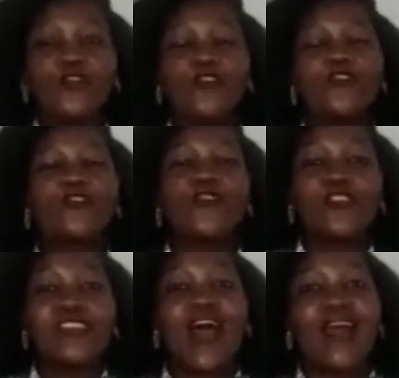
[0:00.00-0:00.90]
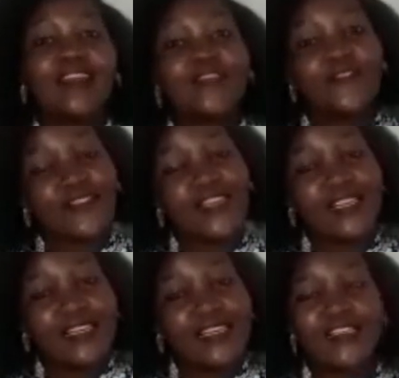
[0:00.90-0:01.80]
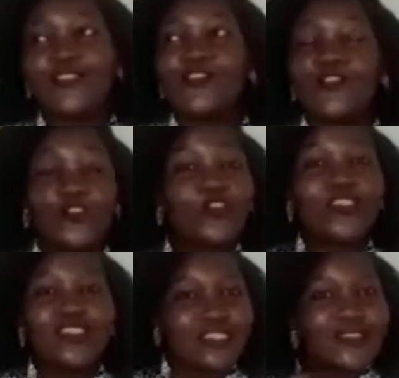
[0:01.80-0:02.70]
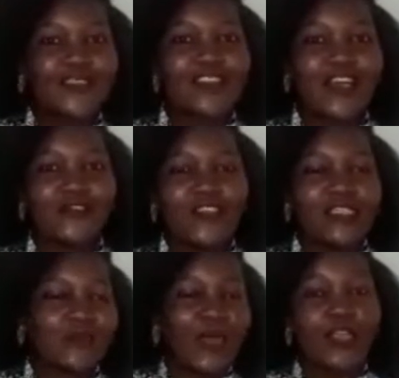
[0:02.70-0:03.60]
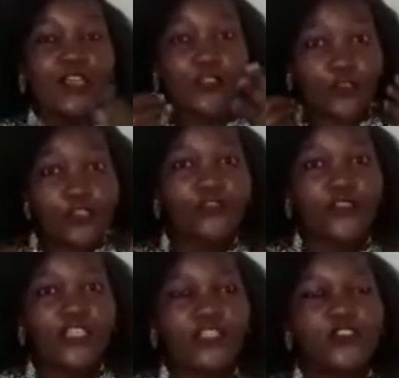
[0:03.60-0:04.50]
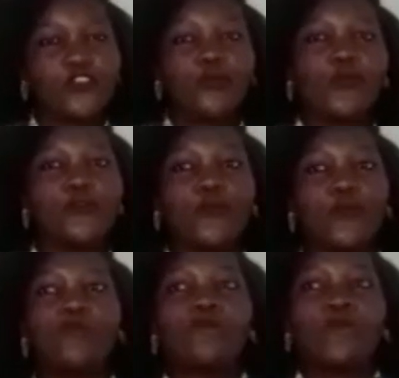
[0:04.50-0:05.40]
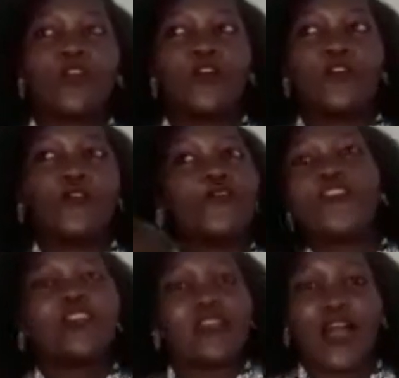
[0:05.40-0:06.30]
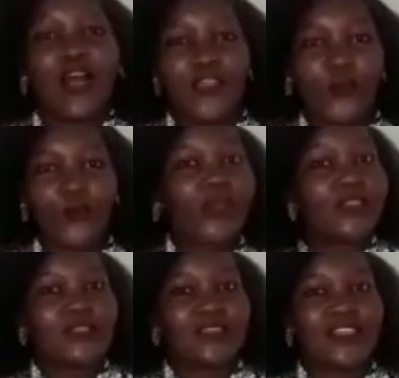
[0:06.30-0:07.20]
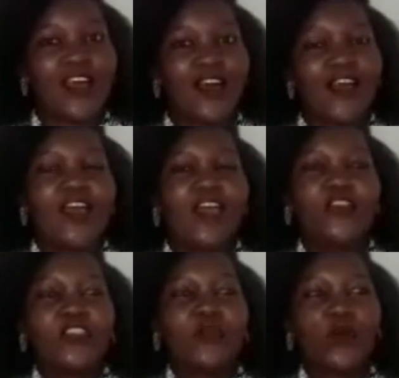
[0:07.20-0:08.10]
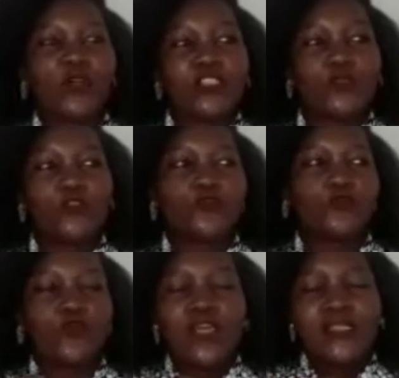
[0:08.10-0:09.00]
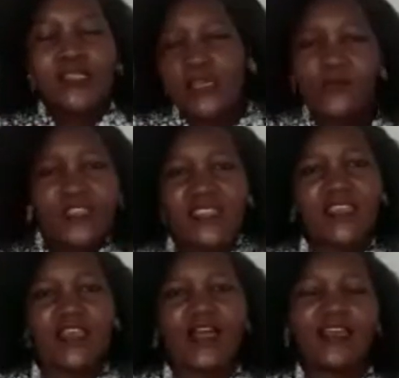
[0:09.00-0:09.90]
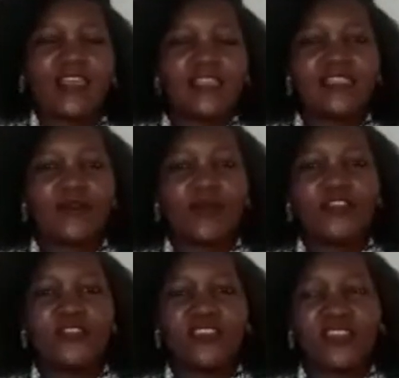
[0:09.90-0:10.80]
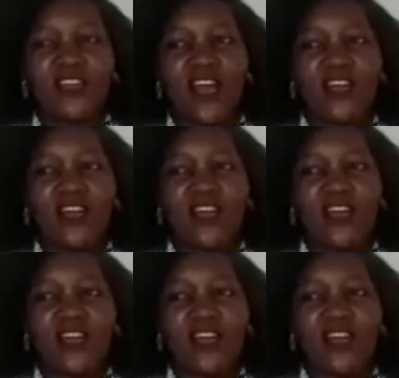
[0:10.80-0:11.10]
on to those hard feelings. You do not need those hard feelings. But those feelings stop you from feeling other ways. Yeah, every time you're holding on to something against someone, you're thinking,